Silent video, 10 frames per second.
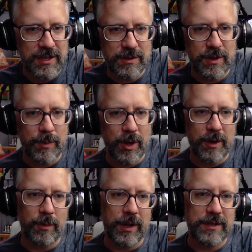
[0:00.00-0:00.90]
do them all at
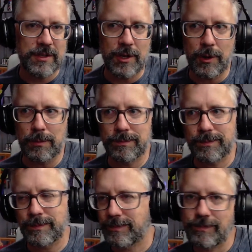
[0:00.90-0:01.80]
once. So
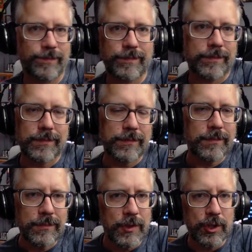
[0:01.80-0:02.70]

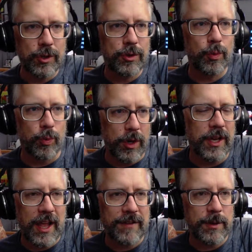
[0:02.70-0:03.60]
you
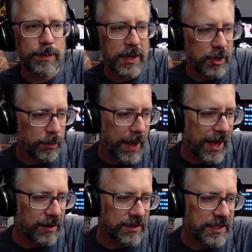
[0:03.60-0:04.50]
really have to pick your
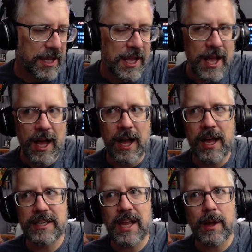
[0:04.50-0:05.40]
battles
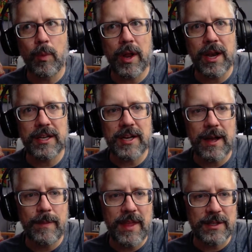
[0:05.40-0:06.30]
and take them one at a
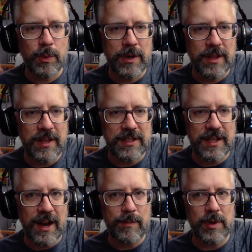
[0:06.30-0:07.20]
time. And that's one of the things that
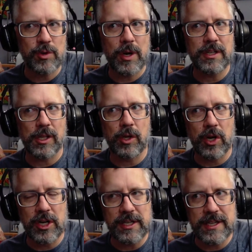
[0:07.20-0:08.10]
I've been trying to
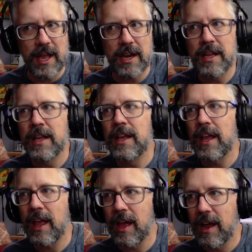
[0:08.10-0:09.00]
learn is that
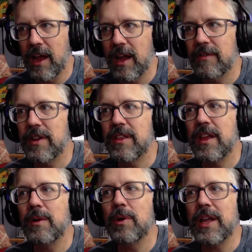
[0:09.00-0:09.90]

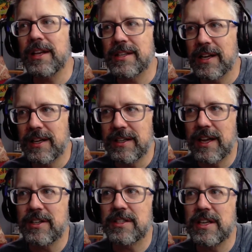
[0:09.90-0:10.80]
everything will get done. I
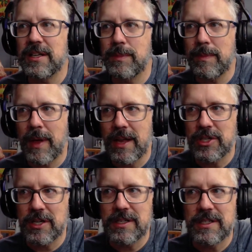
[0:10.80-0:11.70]
just need to be
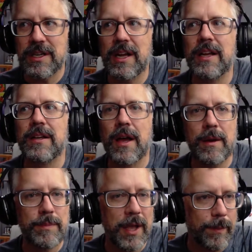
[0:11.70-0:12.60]
patient
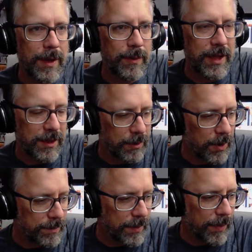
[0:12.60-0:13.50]
and pick my way through
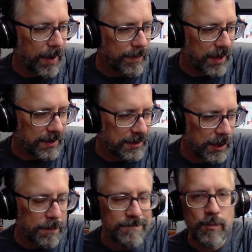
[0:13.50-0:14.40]
it bit by bit. So
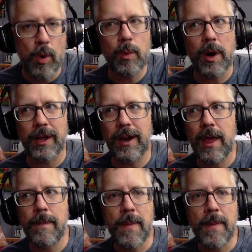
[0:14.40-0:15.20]
we're working on it.